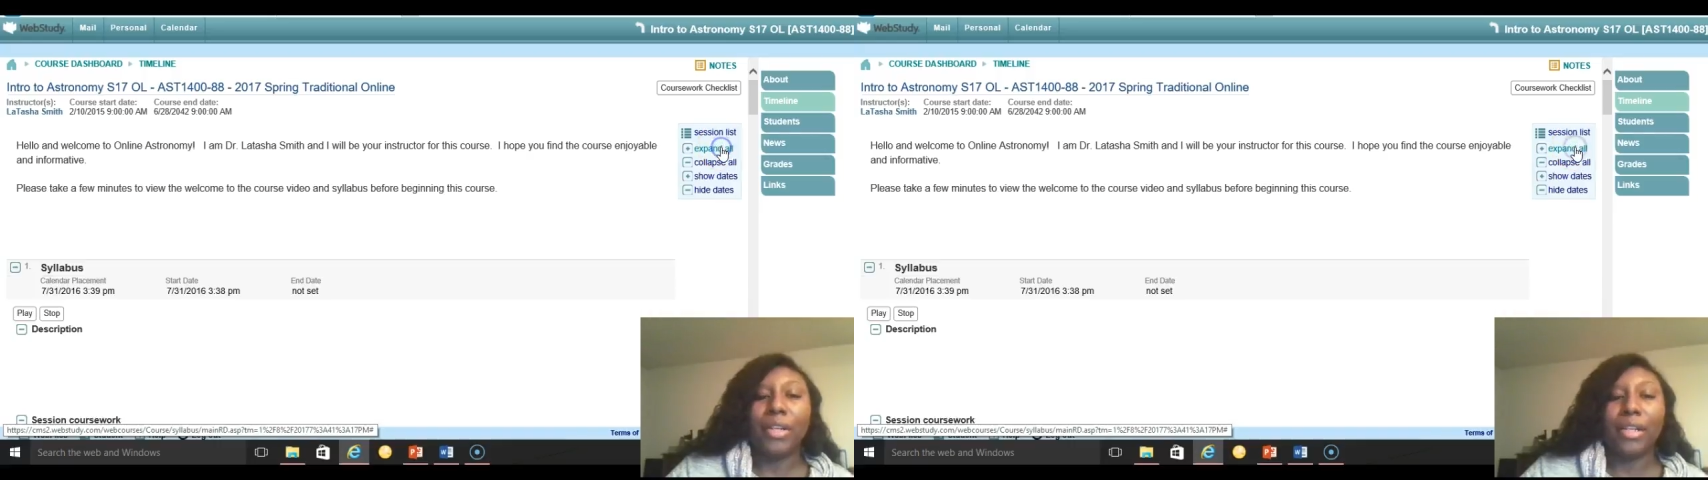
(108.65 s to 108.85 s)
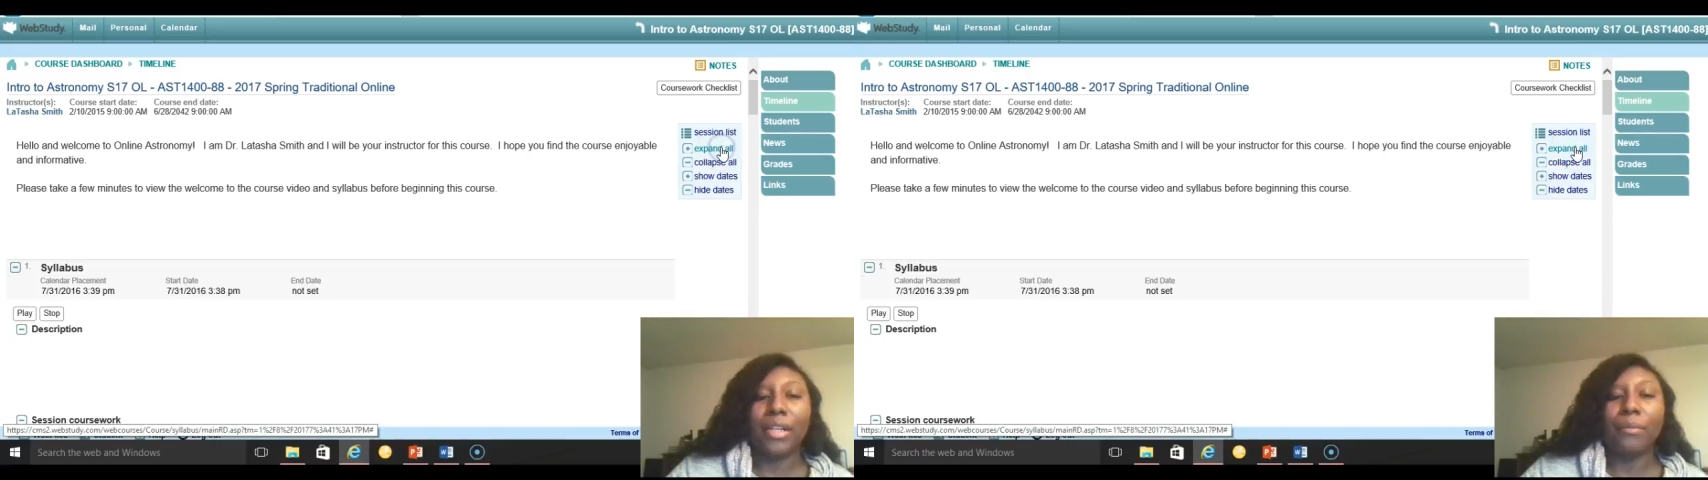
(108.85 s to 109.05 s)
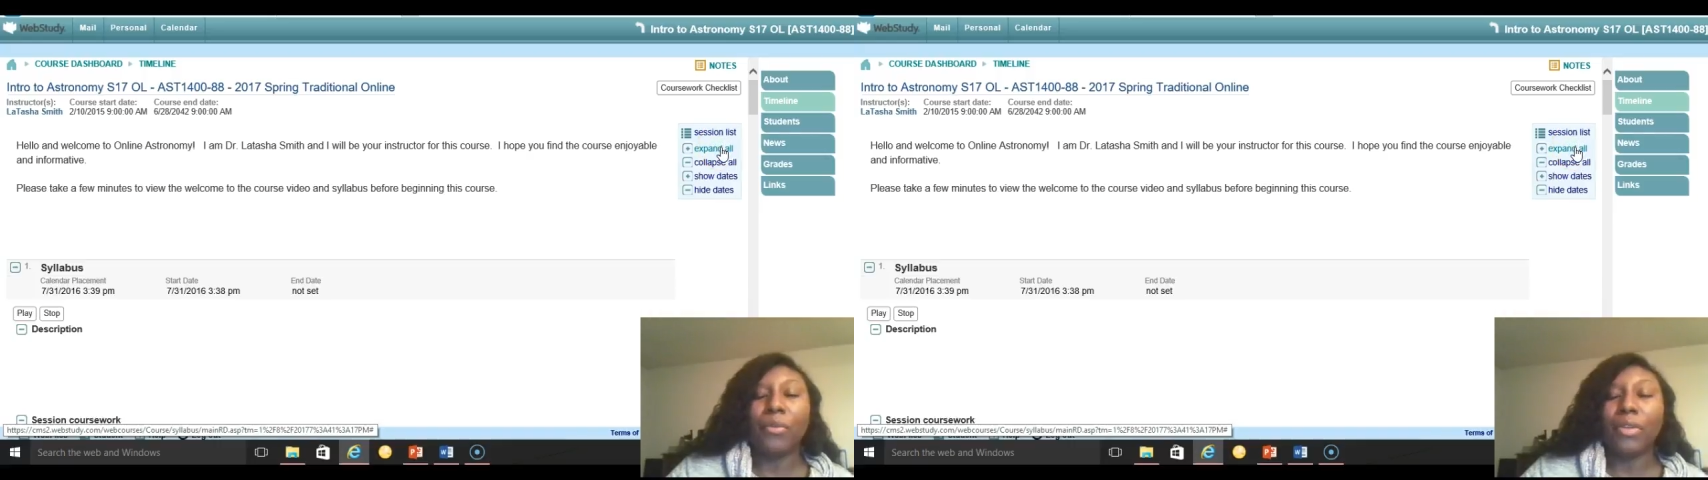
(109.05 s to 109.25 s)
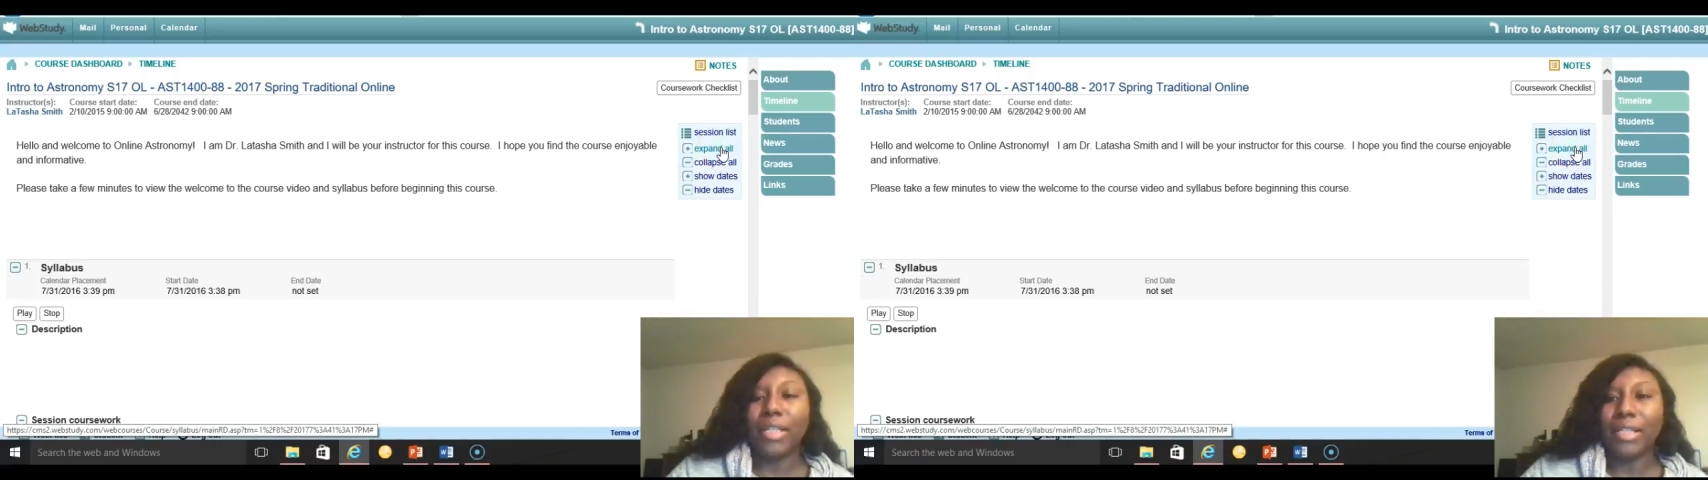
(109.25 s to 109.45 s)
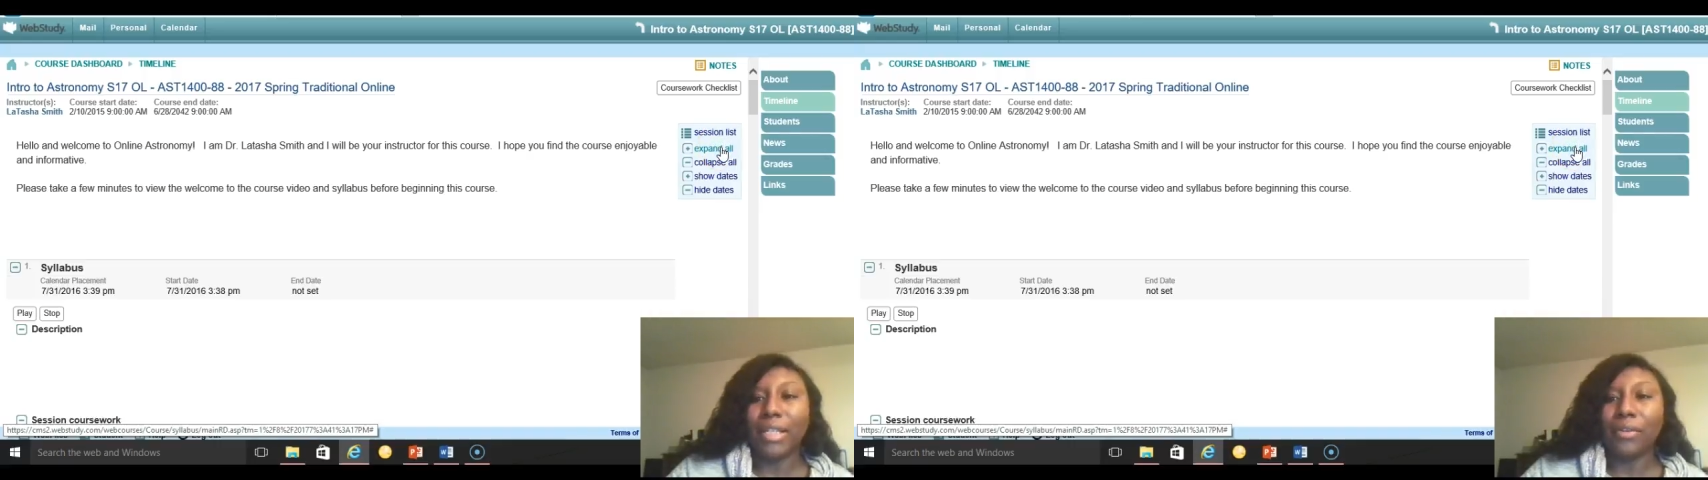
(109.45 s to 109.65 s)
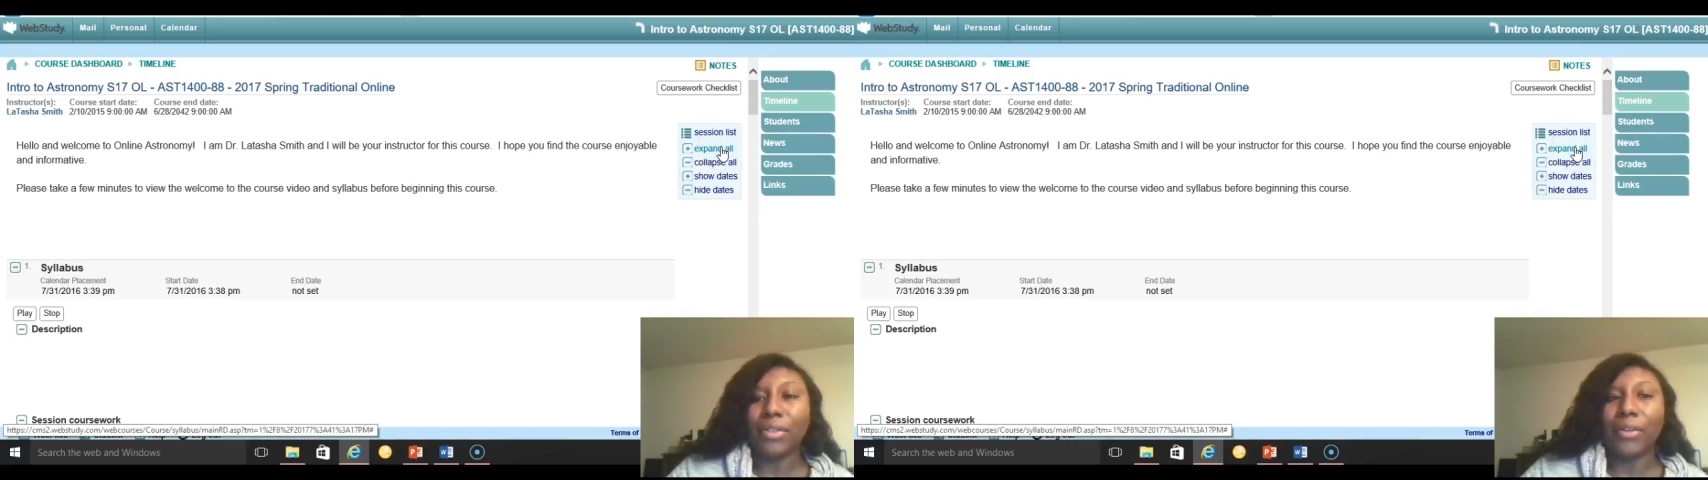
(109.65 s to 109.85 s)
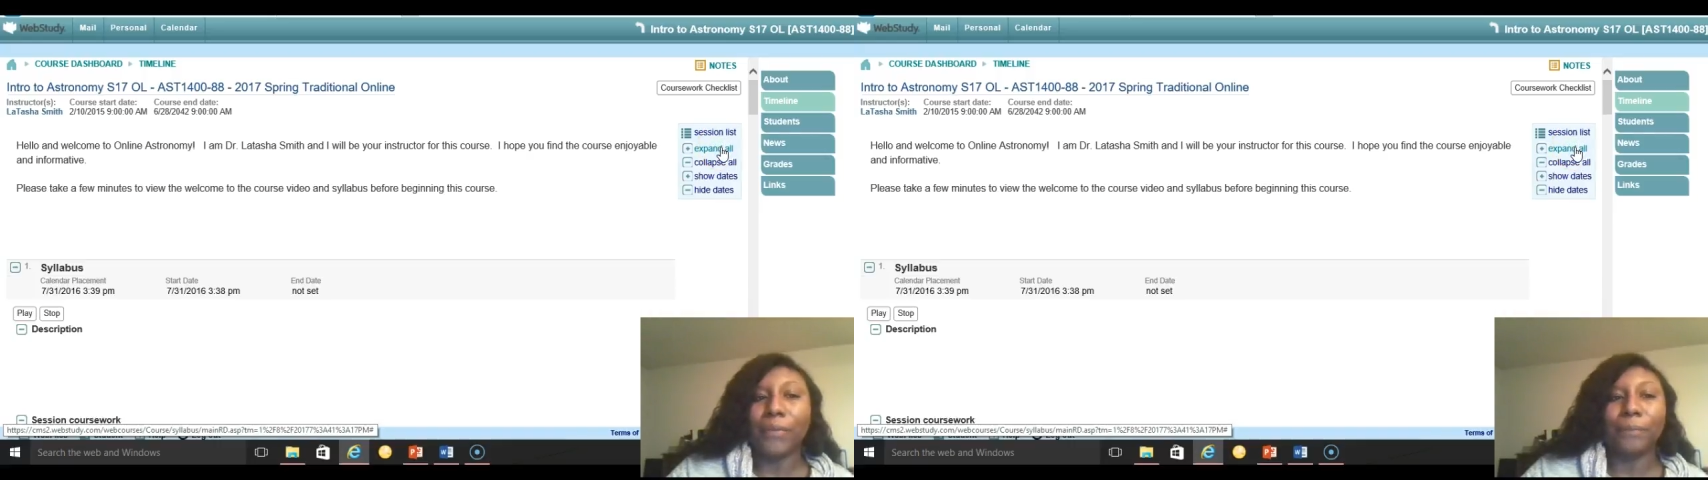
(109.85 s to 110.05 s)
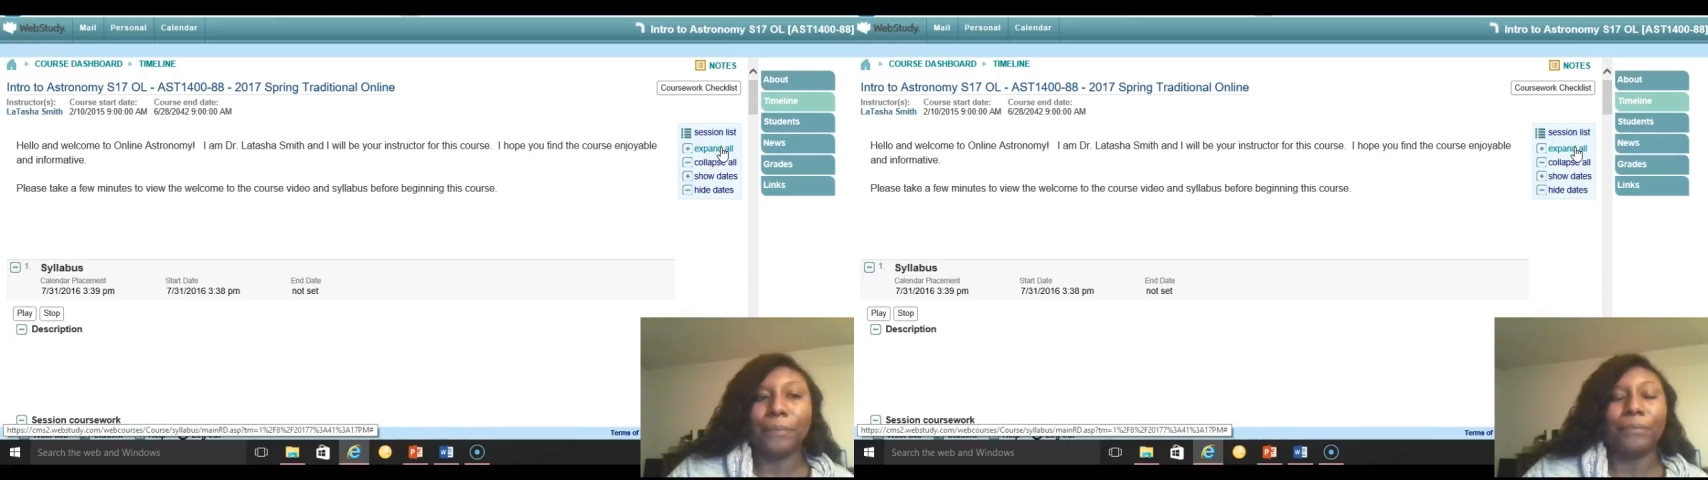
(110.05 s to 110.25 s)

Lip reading: can get more details here.